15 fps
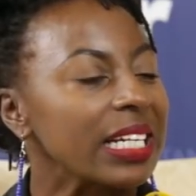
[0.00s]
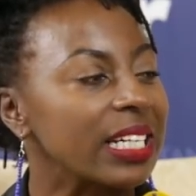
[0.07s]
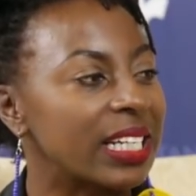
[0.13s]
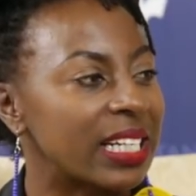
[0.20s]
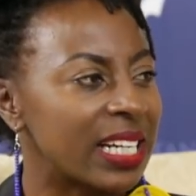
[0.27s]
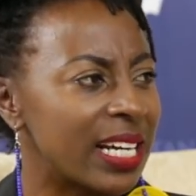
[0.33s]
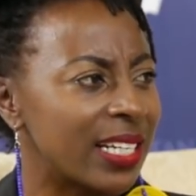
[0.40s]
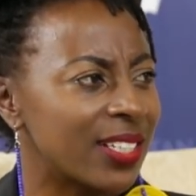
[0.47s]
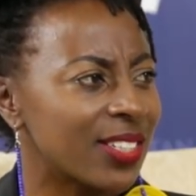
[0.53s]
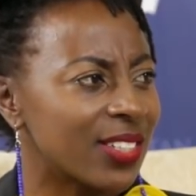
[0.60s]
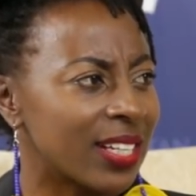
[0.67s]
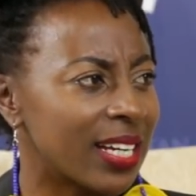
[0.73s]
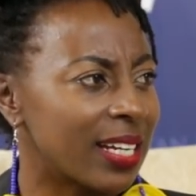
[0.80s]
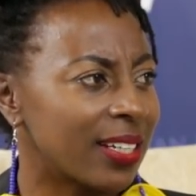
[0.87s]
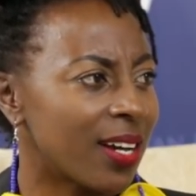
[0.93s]
great to
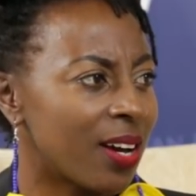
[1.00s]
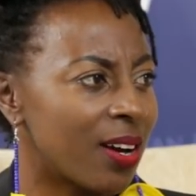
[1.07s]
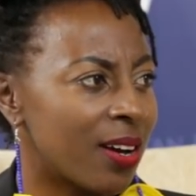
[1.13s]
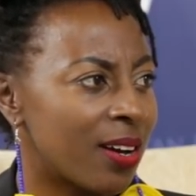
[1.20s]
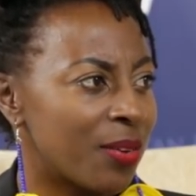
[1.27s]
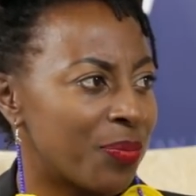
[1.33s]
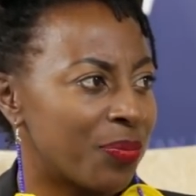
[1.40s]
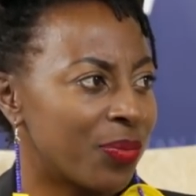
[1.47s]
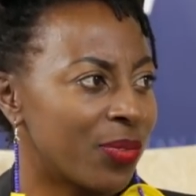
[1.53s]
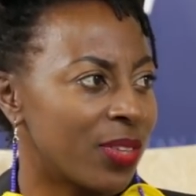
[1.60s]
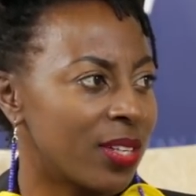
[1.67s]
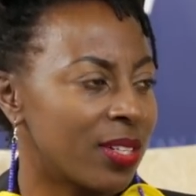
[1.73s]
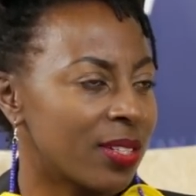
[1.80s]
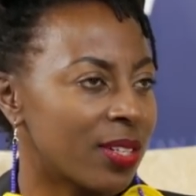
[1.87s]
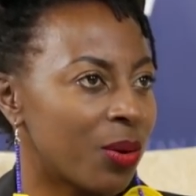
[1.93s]
get um,
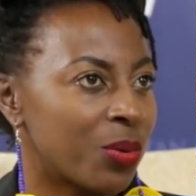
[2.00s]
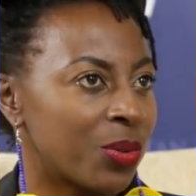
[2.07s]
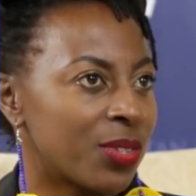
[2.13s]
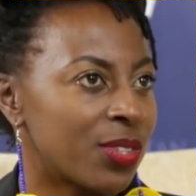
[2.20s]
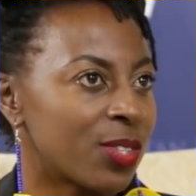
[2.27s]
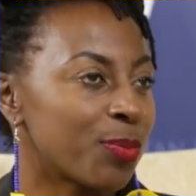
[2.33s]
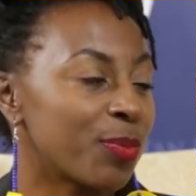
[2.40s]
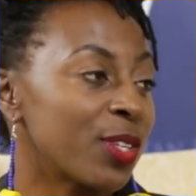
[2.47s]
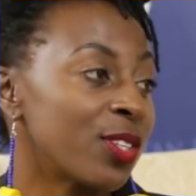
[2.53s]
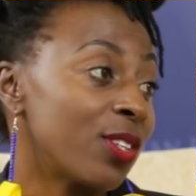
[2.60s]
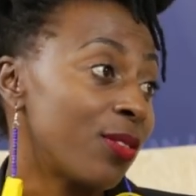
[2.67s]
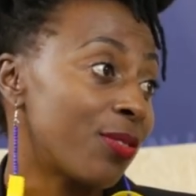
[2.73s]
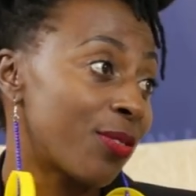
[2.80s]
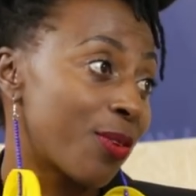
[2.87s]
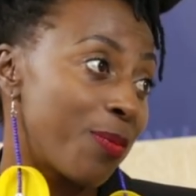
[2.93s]
these awards,
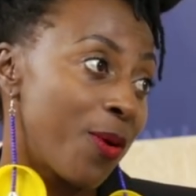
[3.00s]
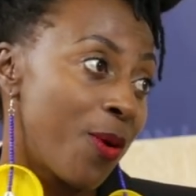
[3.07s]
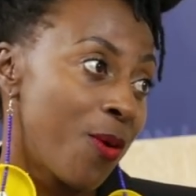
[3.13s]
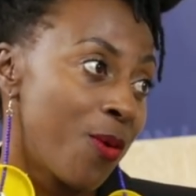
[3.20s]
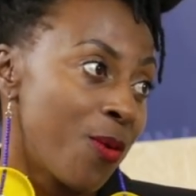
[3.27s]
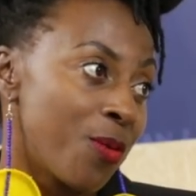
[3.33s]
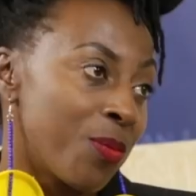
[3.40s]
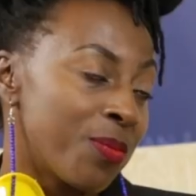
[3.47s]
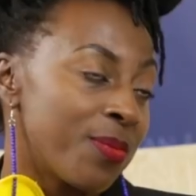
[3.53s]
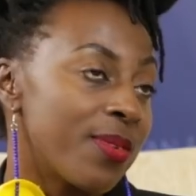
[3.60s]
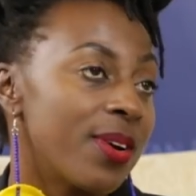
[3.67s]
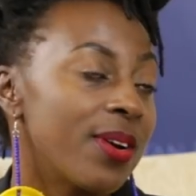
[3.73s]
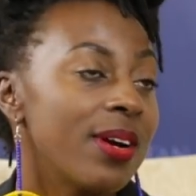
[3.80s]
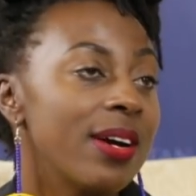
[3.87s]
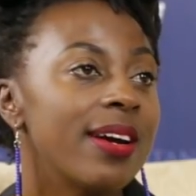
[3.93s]
especially from home
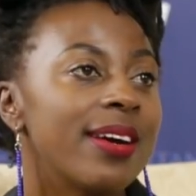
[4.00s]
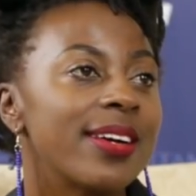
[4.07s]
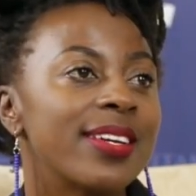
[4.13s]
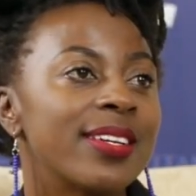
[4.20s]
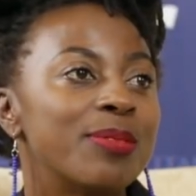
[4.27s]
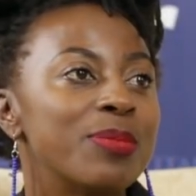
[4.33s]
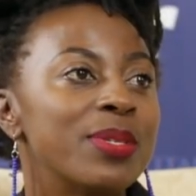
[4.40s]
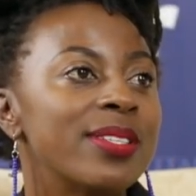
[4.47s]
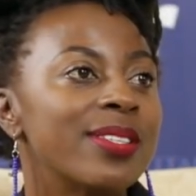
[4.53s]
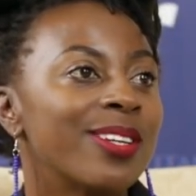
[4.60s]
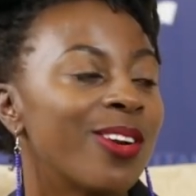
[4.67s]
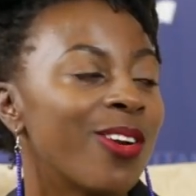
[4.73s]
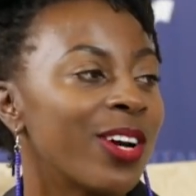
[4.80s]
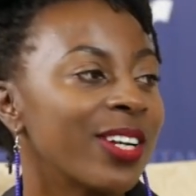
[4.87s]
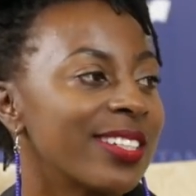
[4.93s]
it means a
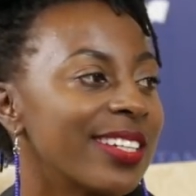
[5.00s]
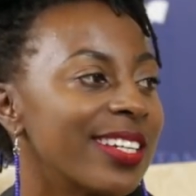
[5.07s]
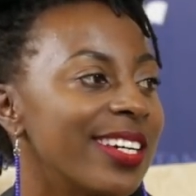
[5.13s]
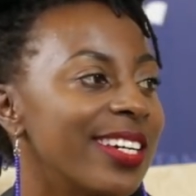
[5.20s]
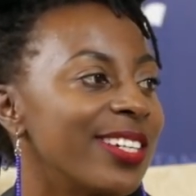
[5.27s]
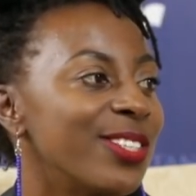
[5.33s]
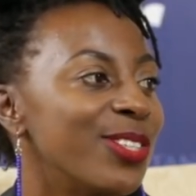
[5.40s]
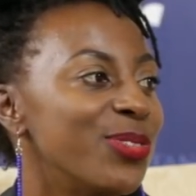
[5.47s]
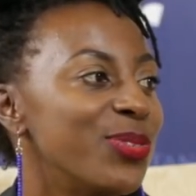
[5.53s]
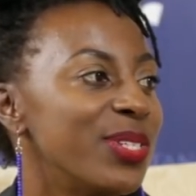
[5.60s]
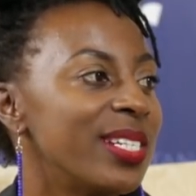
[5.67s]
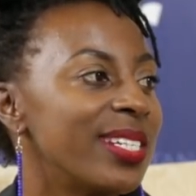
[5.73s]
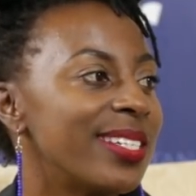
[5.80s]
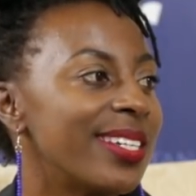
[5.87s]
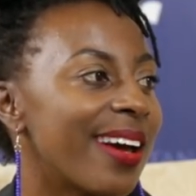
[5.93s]
lot. You
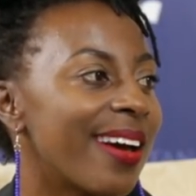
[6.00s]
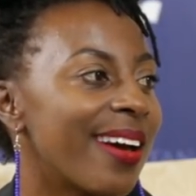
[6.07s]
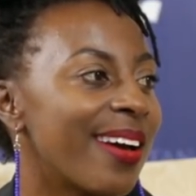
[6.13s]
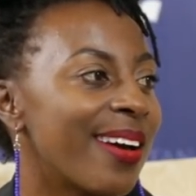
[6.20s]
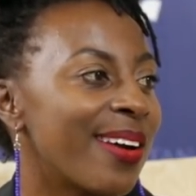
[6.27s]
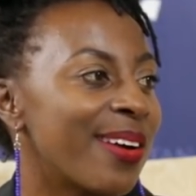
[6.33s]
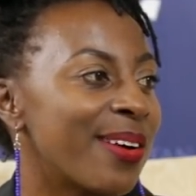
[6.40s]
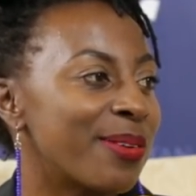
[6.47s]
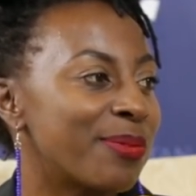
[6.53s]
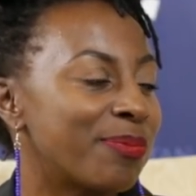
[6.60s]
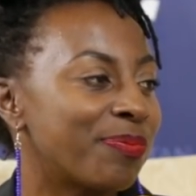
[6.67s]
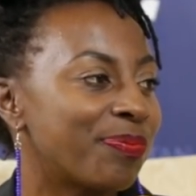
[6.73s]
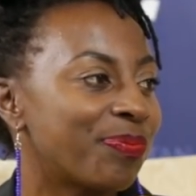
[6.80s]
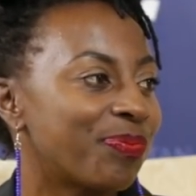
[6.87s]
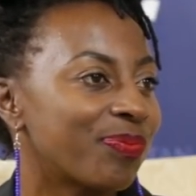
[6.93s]
need
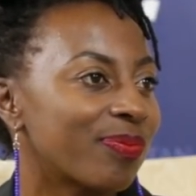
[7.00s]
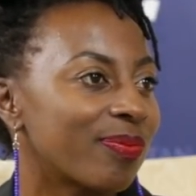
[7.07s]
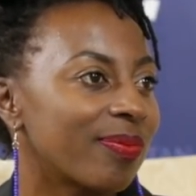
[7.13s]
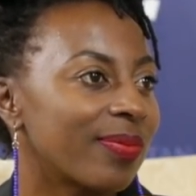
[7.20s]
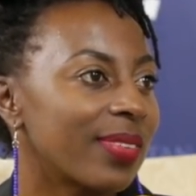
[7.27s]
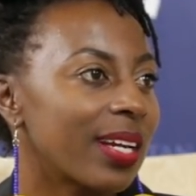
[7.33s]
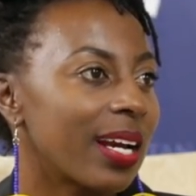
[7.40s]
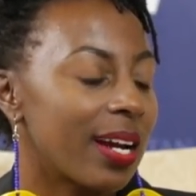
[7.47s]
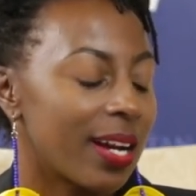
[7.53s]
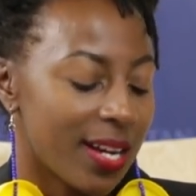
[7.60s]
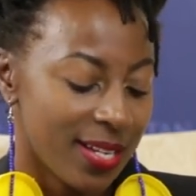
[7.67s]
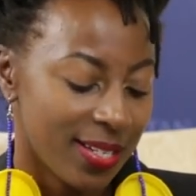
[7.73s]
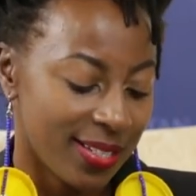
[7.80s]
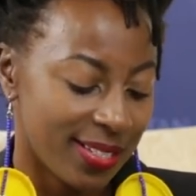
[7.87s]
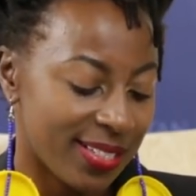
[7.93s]
um,
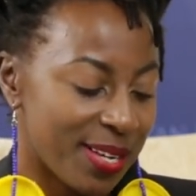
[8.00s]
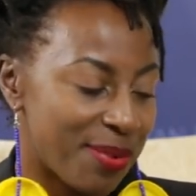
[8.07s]
what